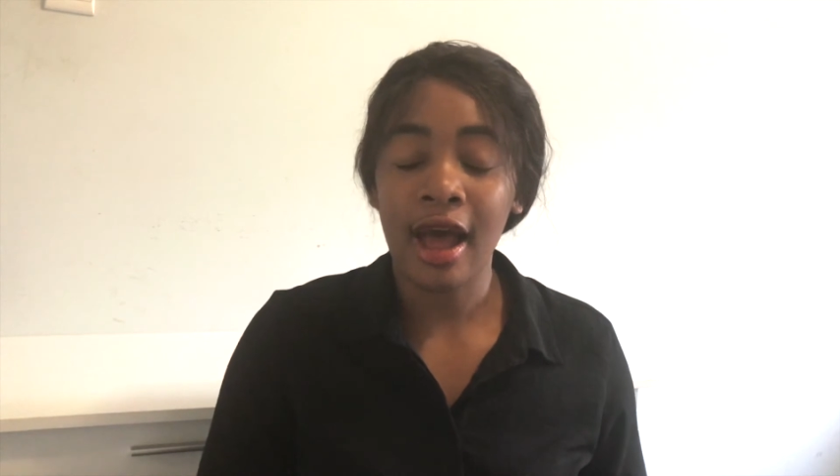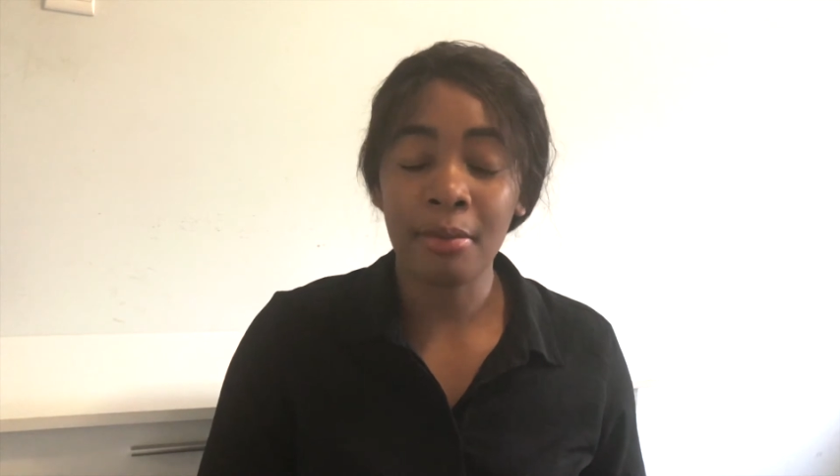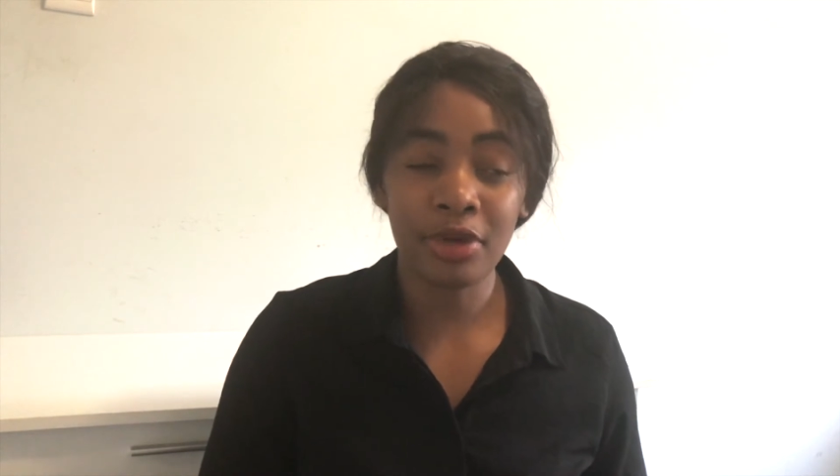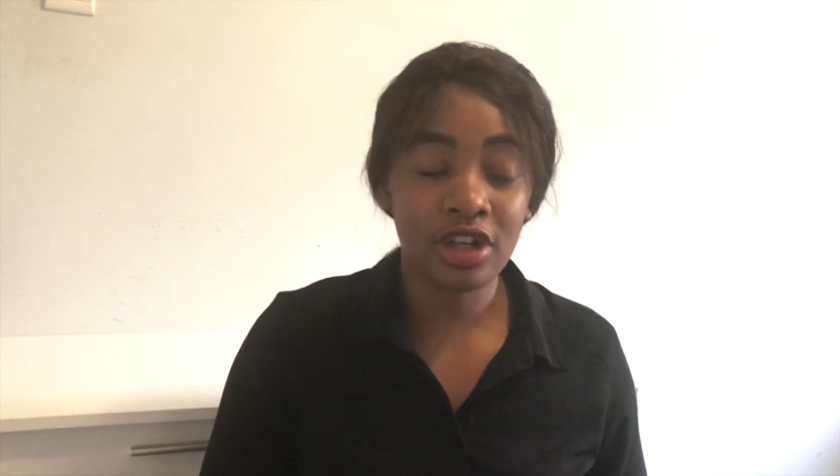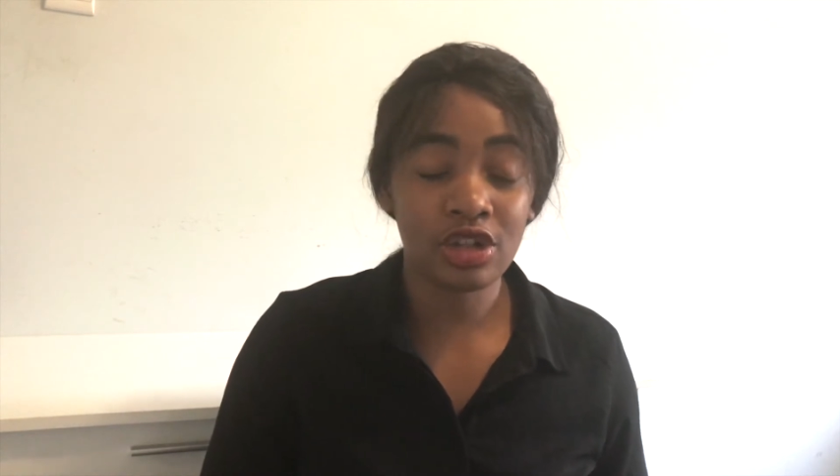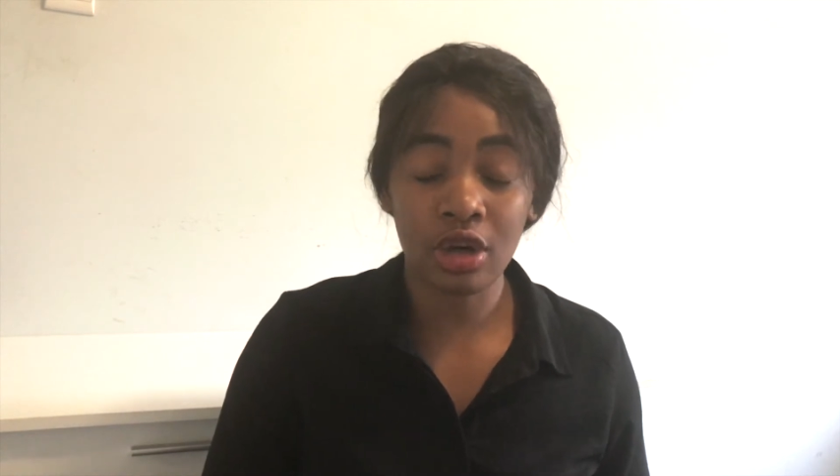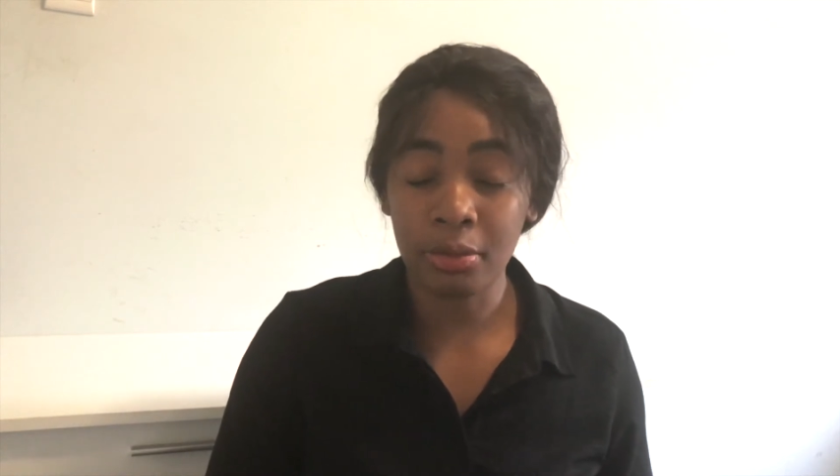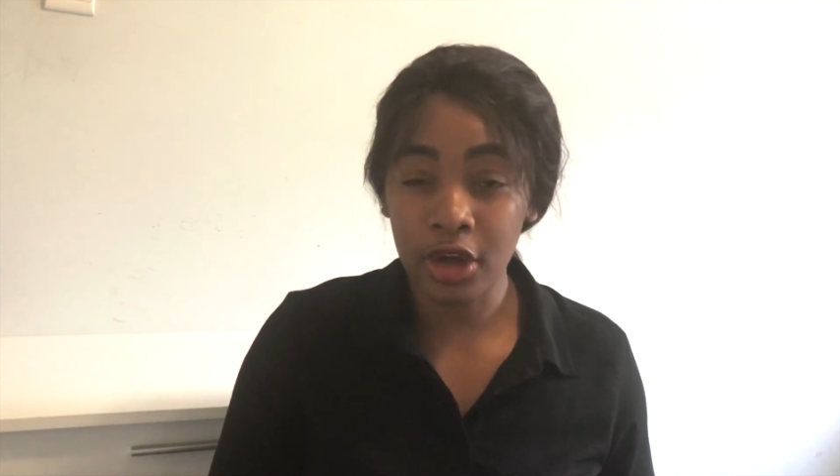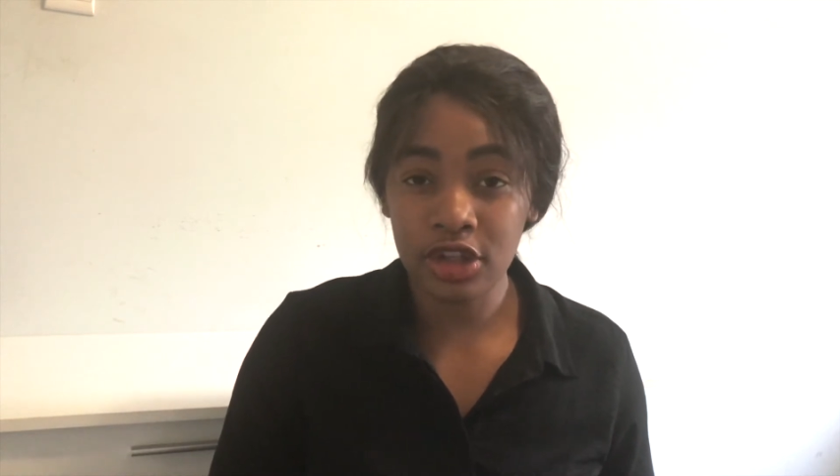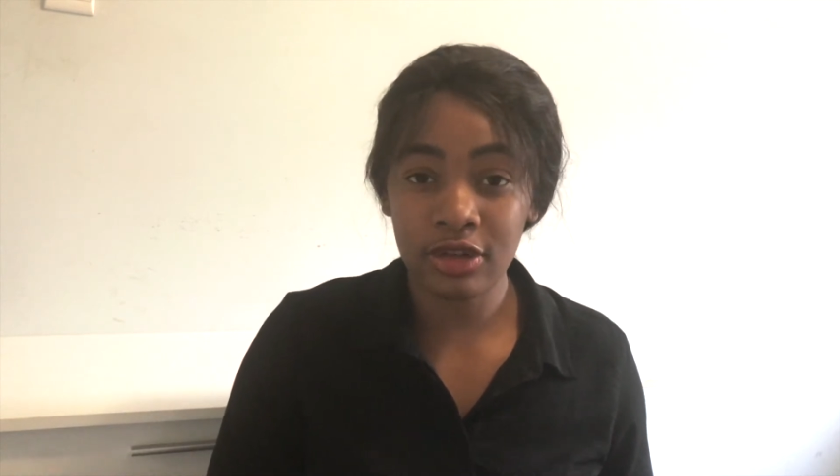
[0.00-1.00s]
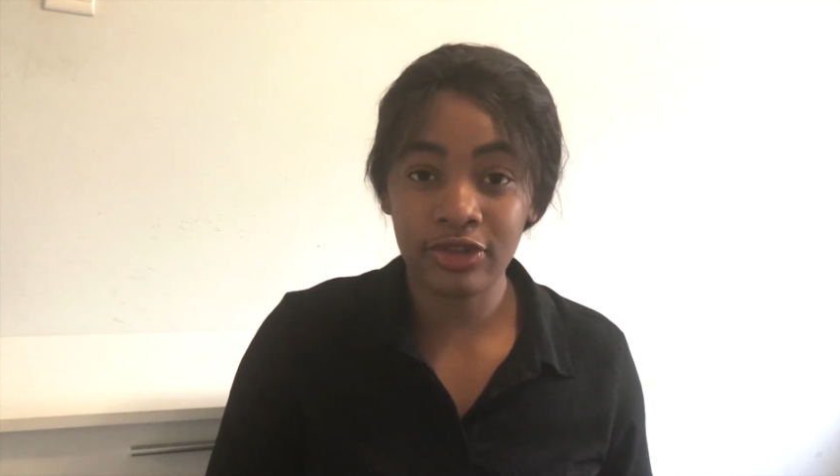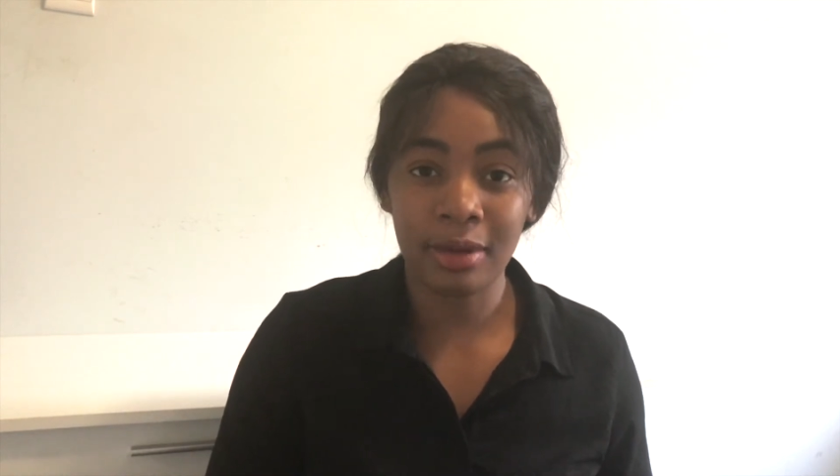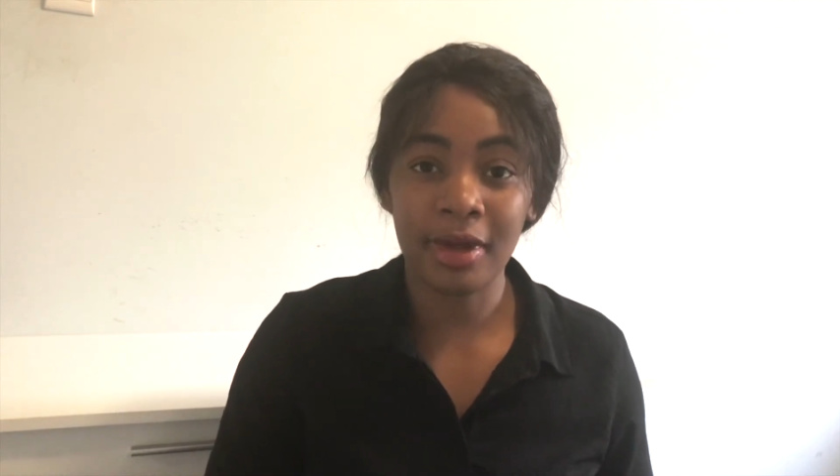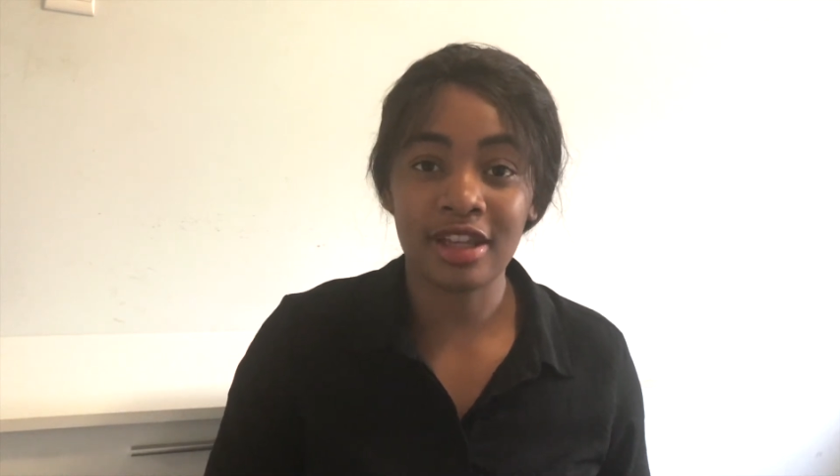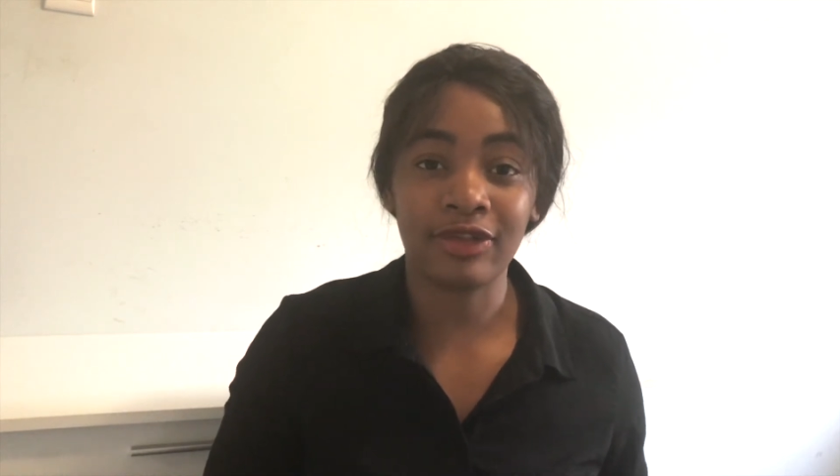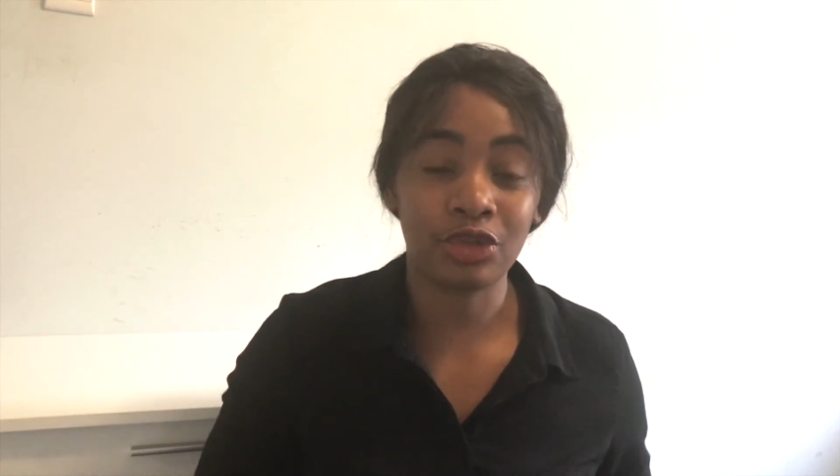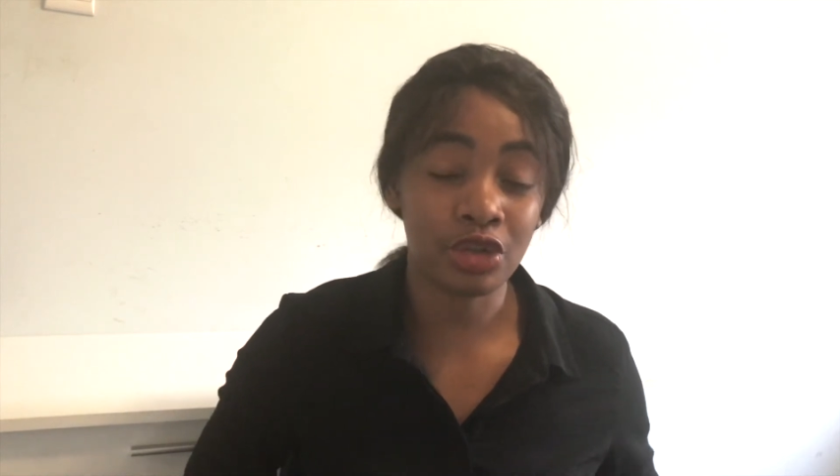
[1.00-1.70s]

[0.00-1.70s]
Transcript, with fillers: I'm pretty sure most of them have